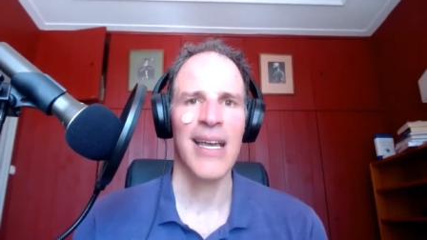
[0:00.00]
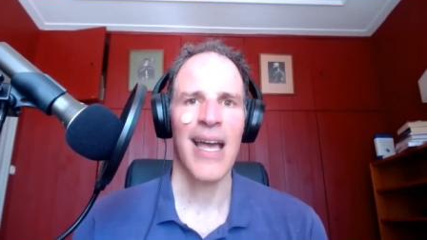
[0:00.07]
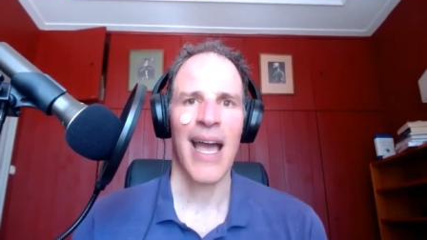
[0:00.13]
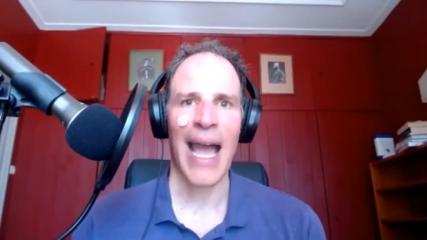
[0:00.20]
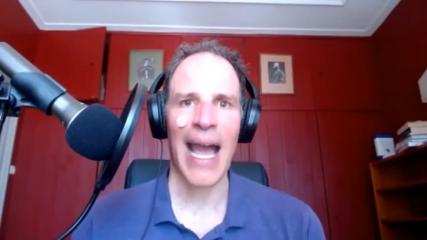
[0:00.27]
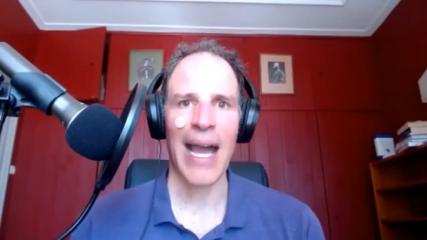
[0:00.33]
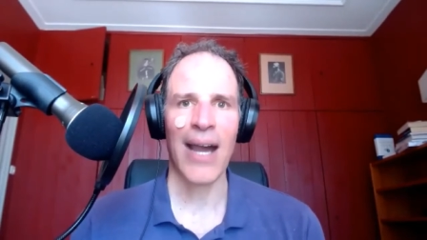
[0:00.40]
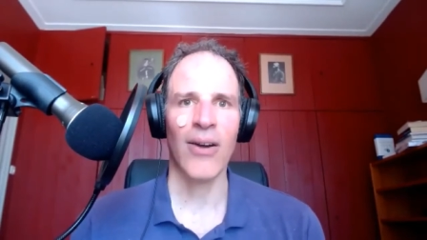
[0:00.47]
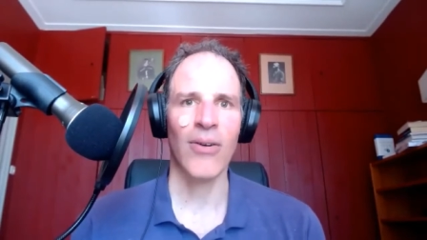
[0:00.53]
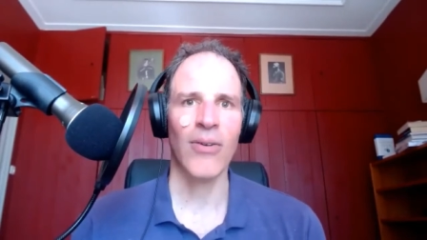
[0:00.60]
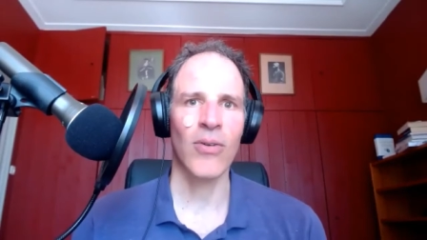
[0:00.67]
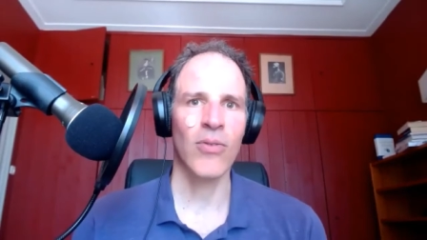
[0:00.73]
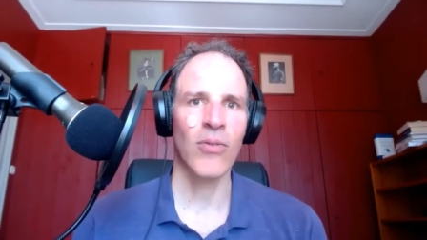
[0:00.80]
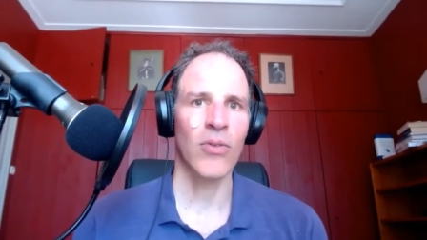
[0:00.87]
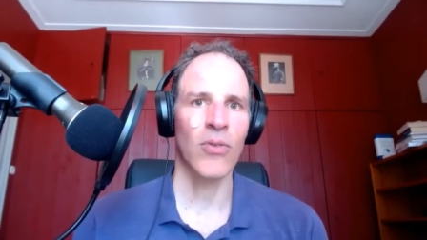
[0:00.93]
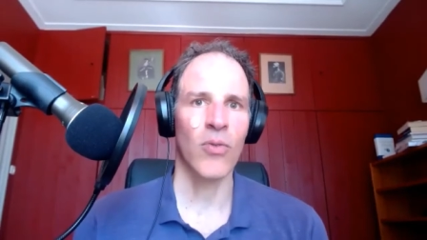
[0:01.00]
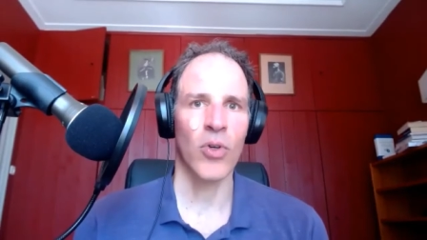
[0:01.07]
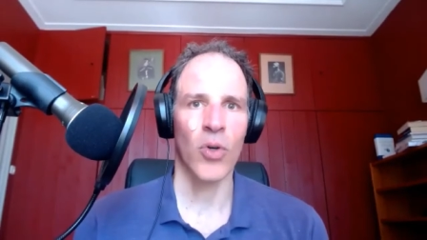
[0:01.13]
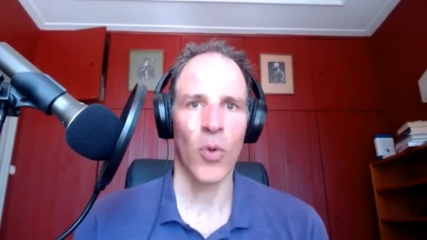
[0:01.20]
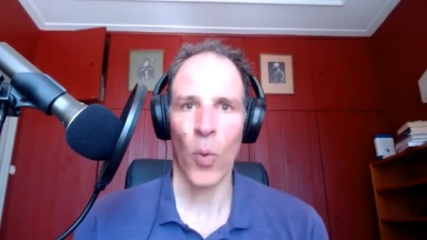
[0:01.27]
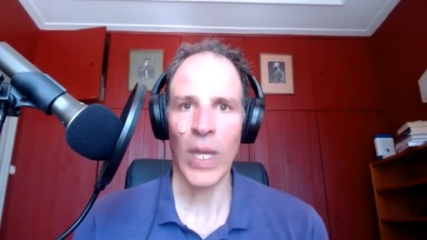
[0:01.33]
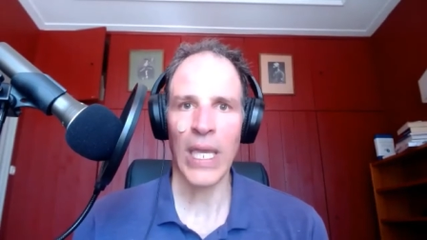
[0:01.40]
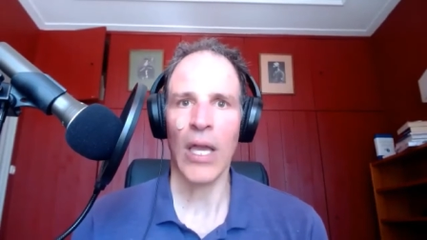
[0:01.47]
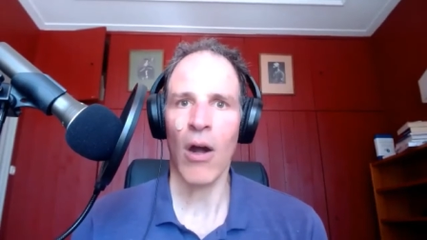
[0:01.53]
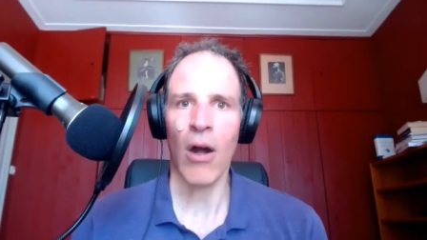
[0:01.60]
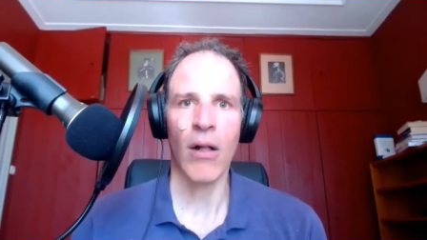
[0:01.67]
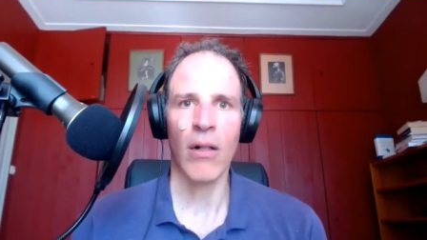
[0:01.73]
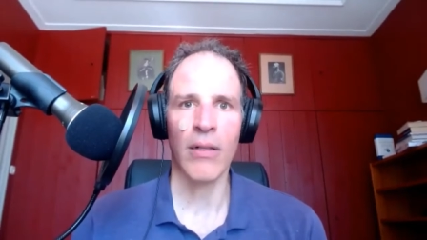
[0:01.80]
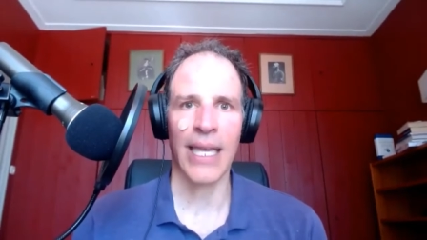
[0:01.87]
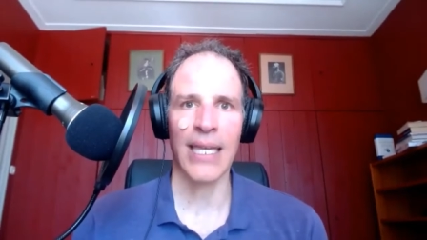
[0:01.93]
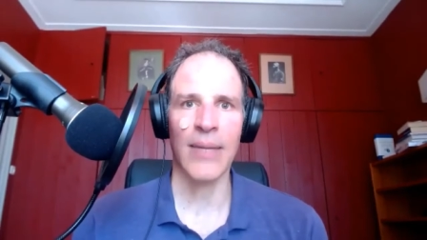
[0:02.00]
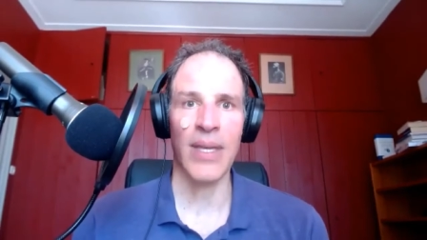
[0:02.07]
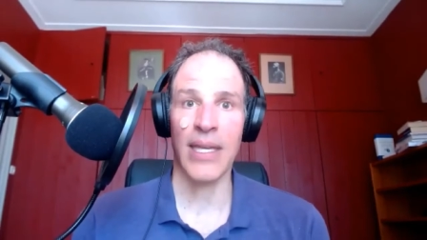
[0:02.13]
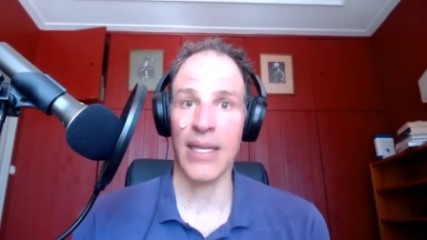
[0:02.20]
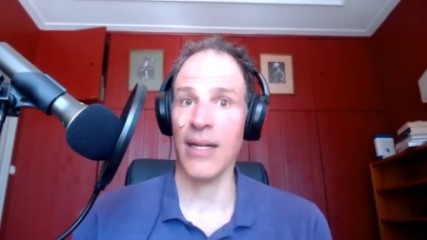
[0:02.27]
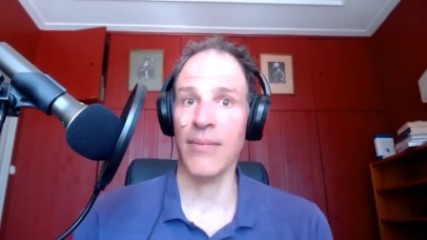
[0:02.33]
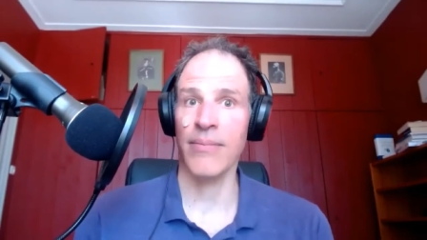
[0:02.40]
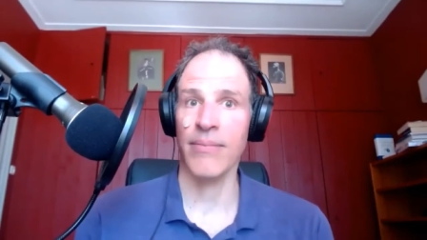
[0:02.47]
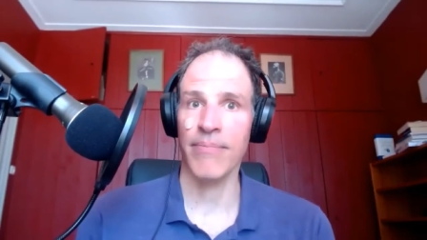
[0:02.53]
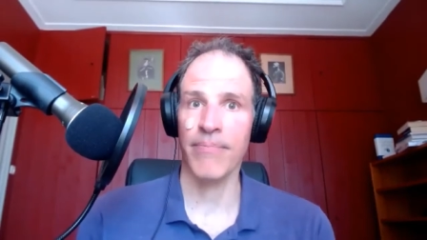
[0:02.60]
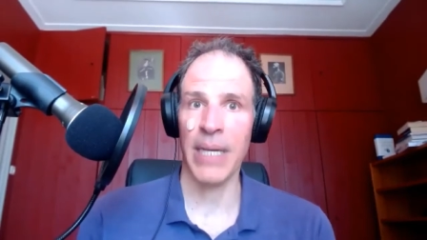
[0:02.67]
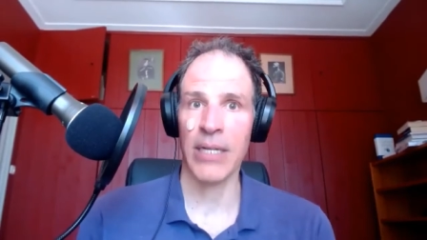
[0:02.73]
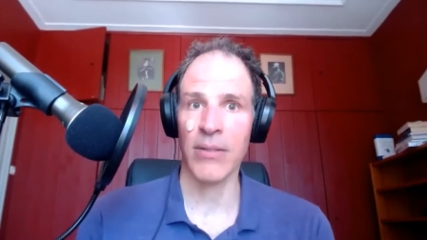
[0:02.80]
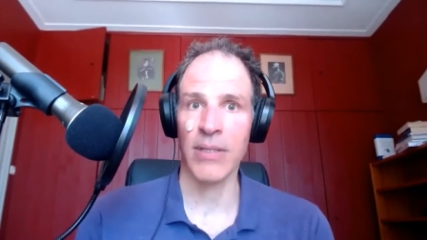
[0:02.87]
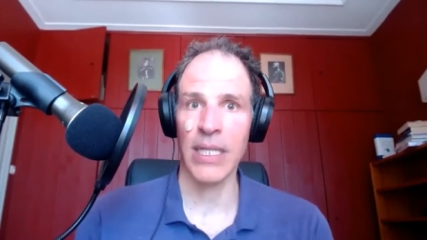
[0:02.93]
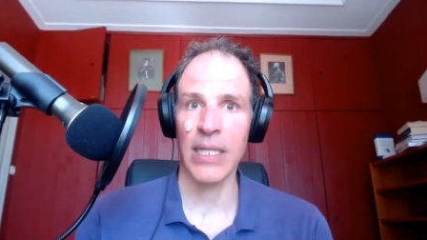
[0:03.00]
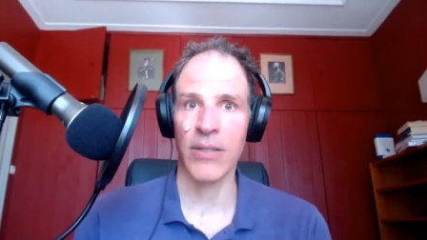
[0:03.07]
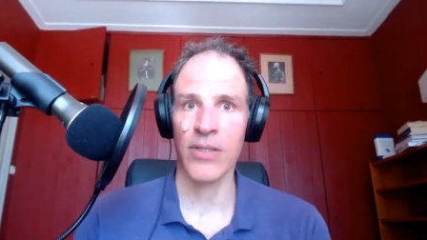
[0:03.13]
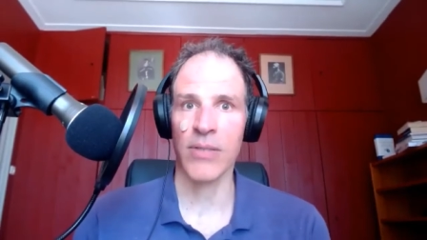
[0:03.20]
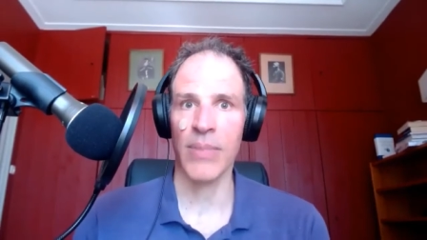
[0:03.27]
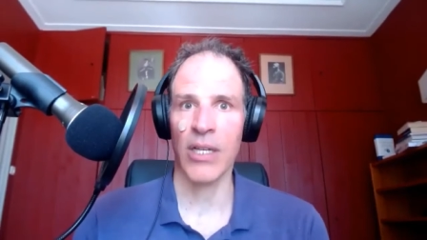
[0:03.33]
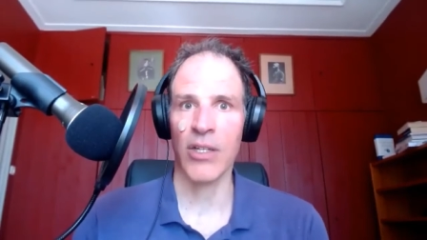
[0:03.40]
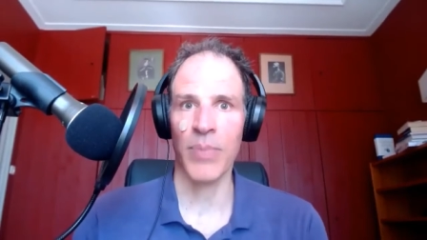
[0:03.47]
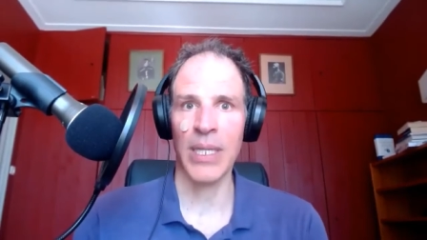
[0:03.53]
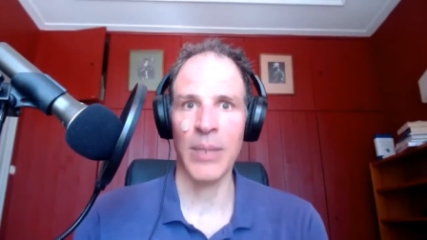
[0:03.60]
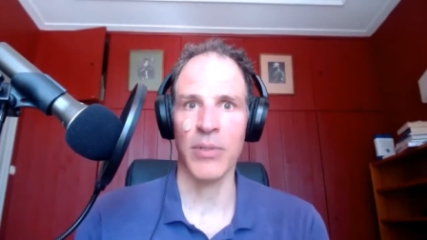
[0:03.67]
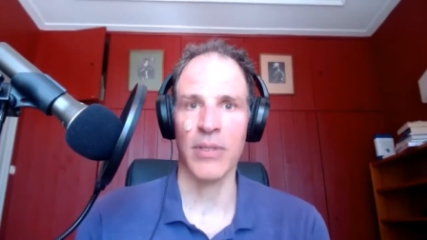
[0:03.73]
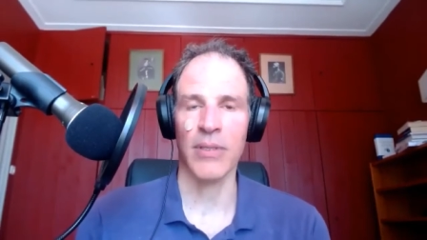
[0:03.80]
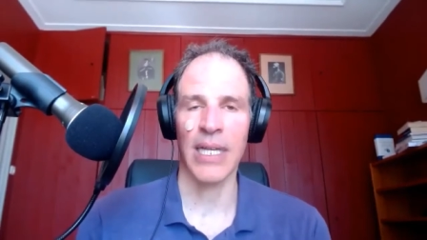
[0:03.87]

how we all can become better leaders and better people.